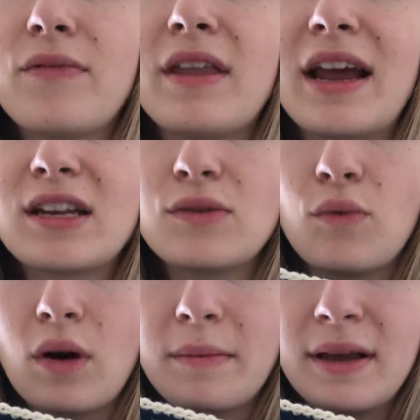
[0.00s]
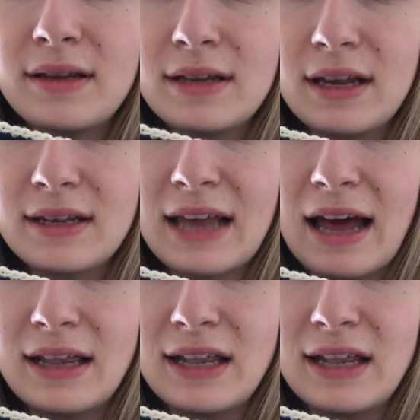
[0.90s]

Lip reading: the next warmest is that